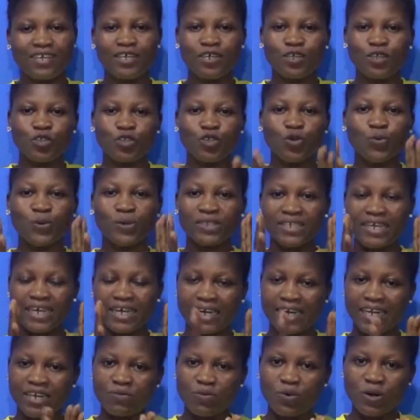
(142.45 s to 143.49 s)
So with the
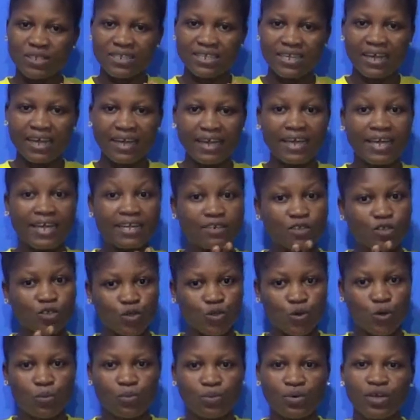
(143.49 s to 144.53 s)
clean water and
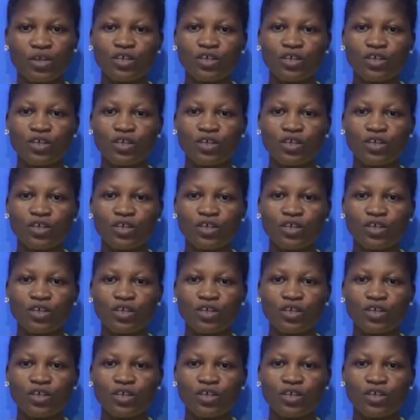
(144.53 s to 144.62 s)
soap,